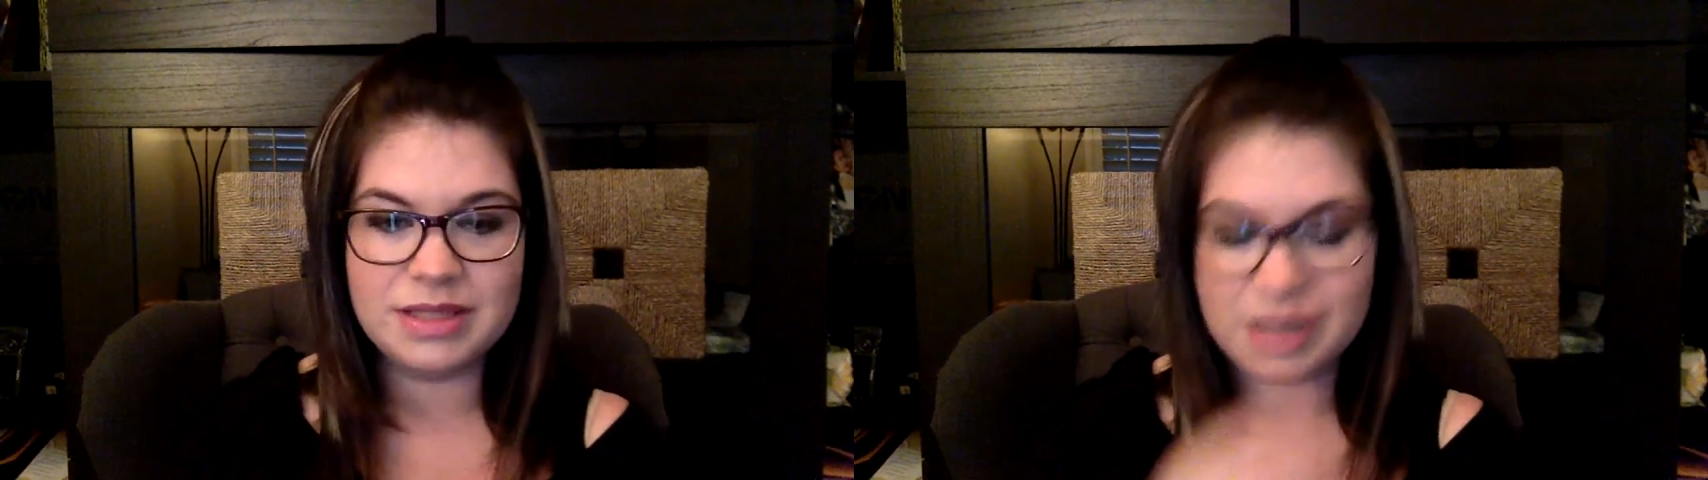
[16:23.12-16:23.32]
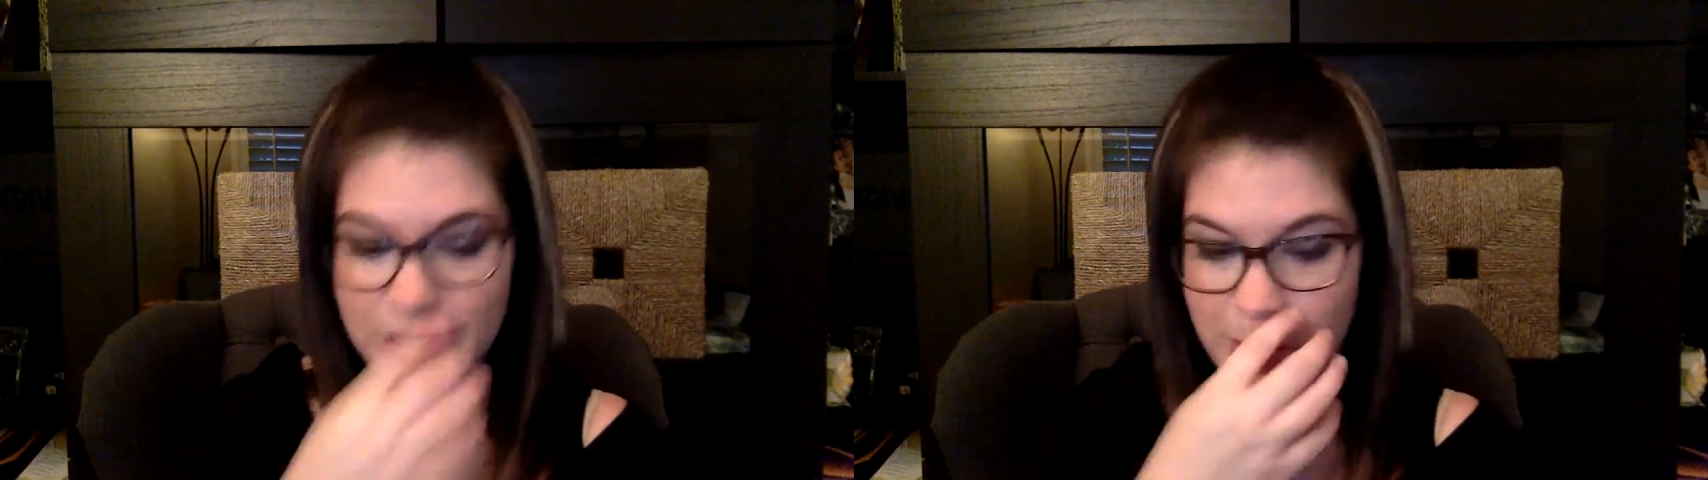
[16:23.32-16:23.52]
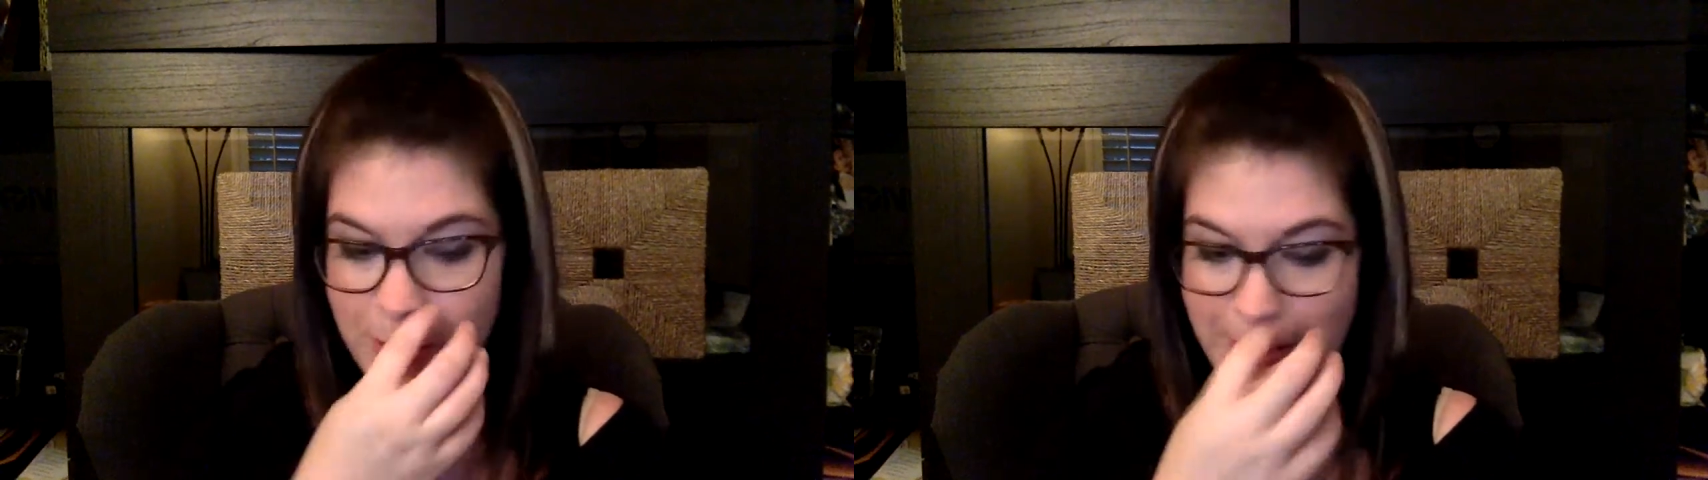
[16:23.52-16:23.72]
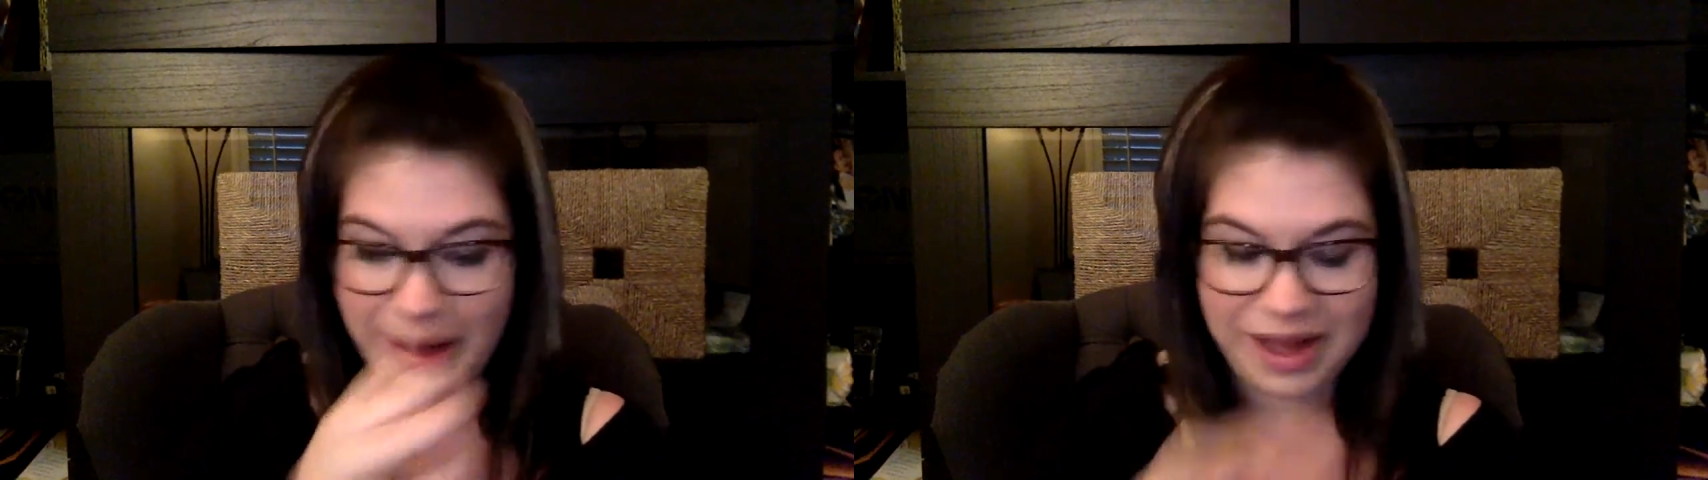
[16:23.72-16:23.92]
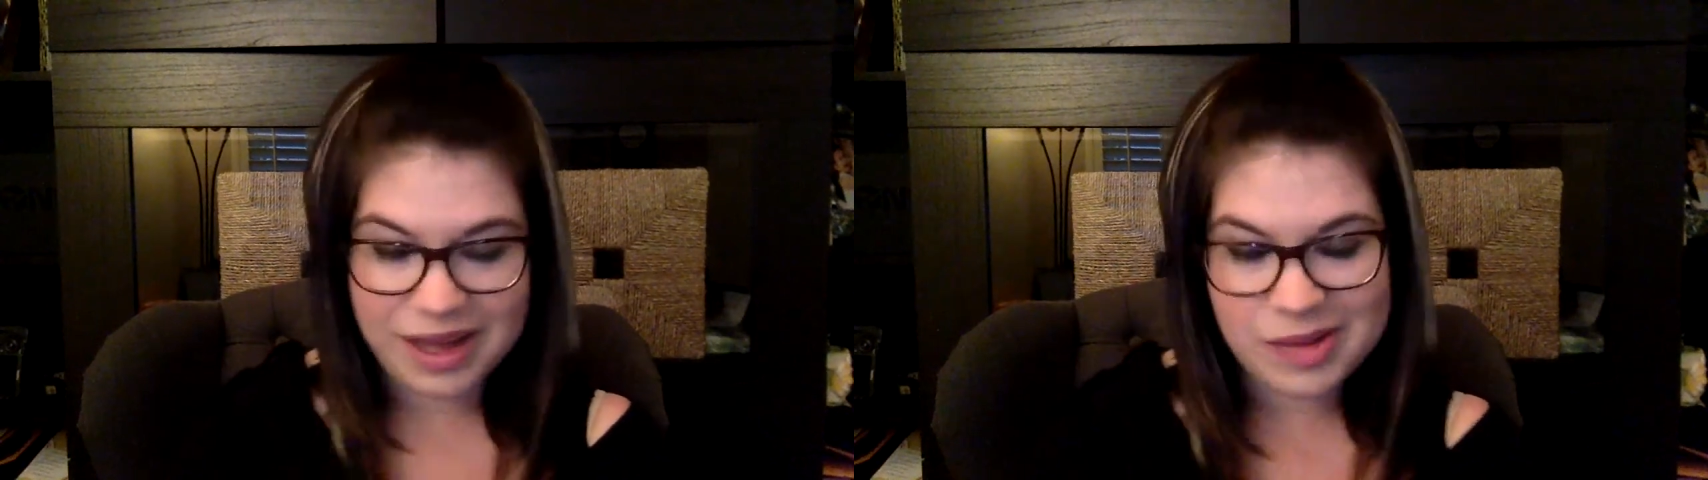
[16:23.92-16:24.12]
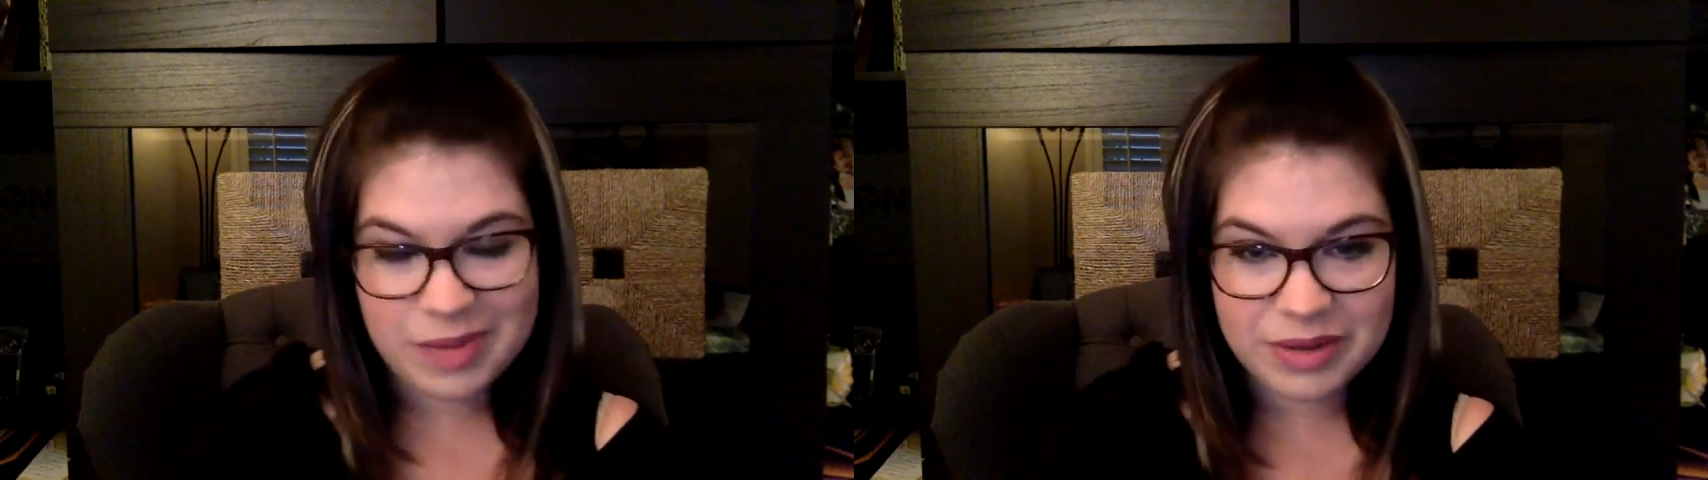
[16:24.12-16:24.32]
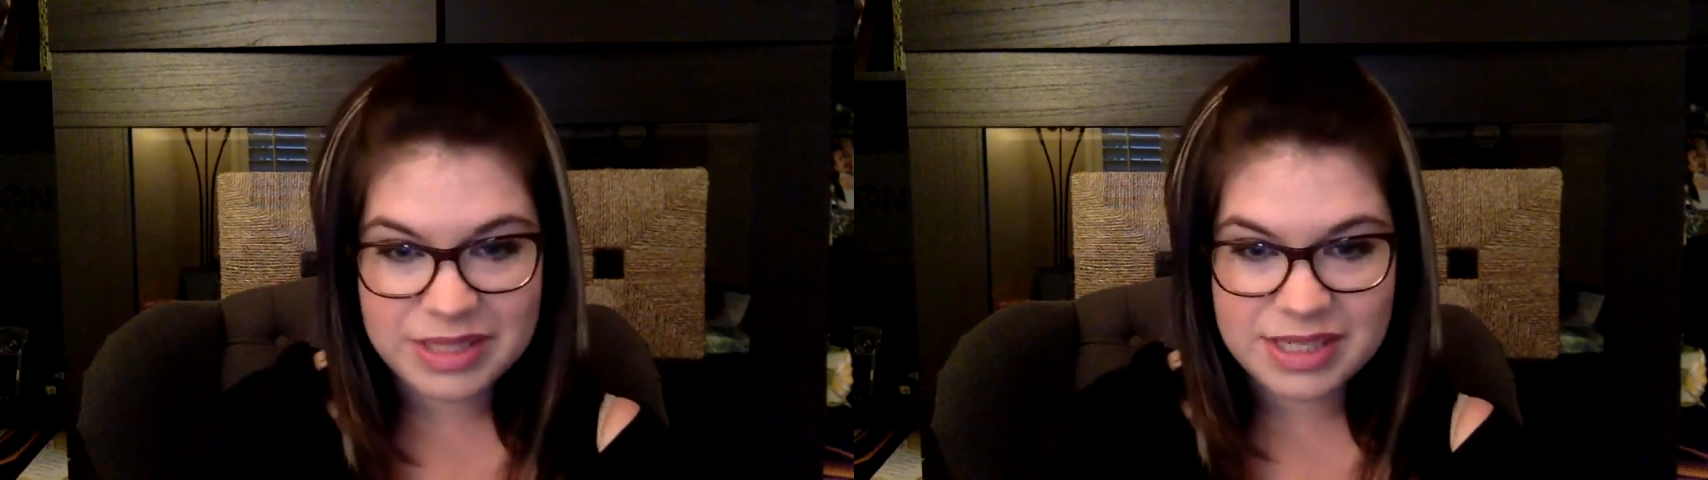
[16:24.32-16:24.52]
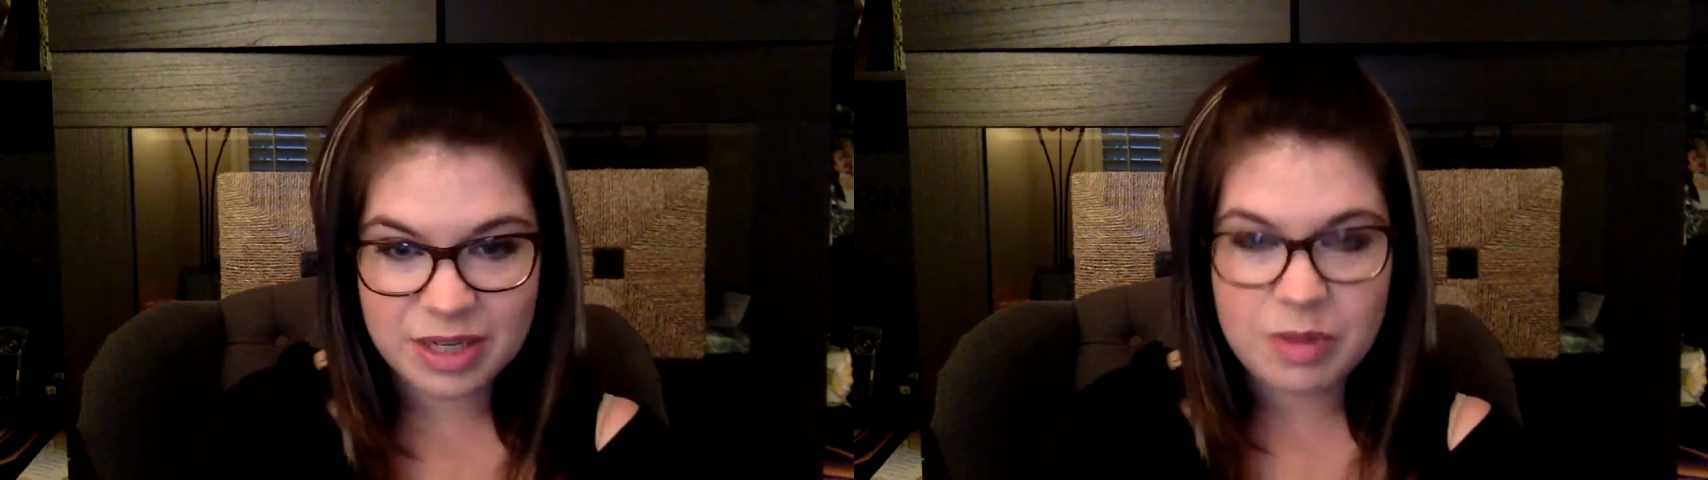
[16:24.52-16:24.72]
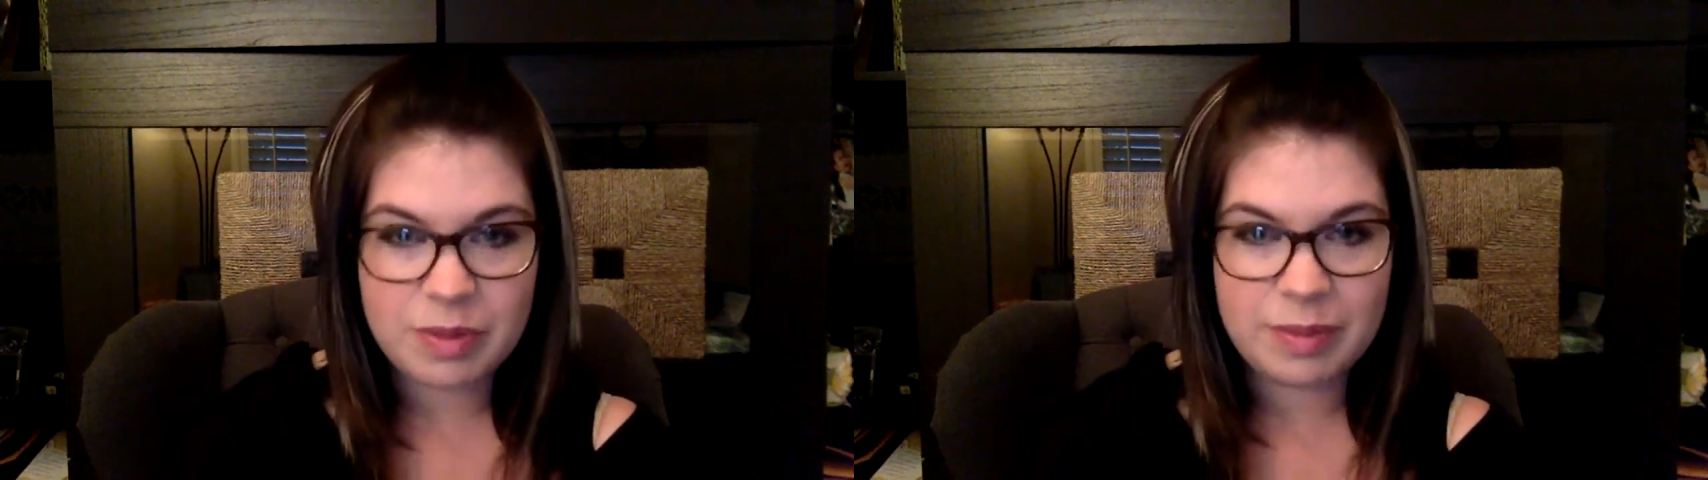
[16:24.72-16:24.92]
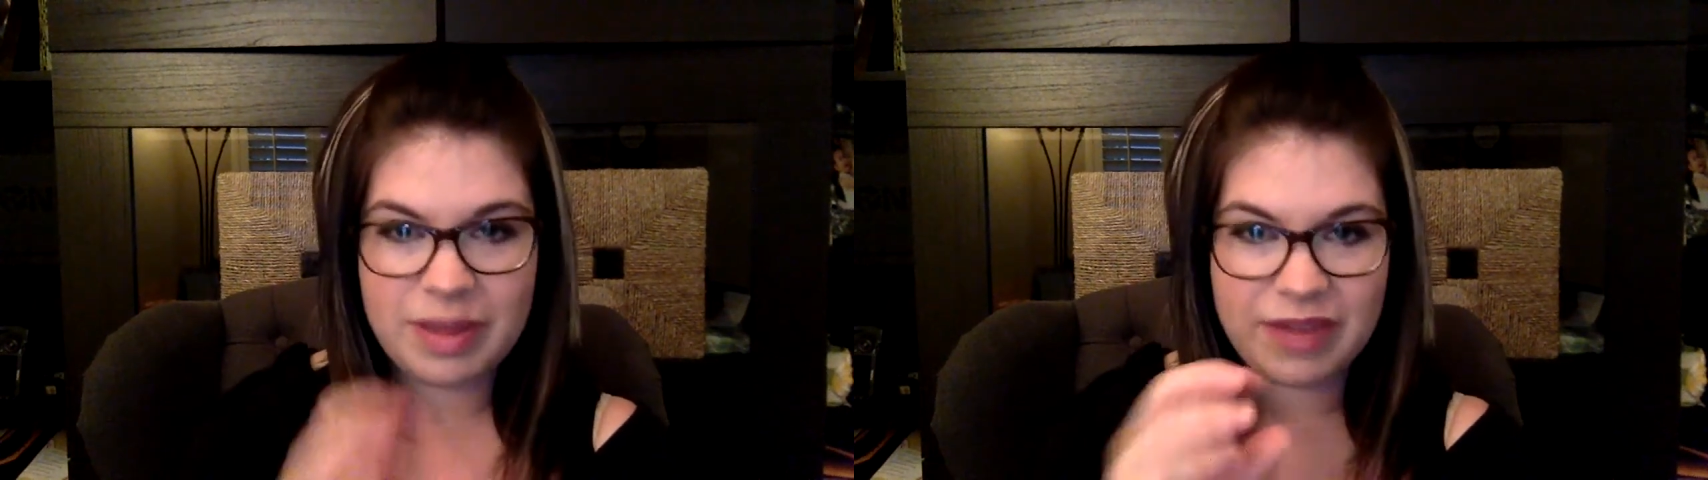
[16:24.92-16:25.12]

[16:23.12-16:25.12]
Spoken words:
So, I always tell people, I'm like,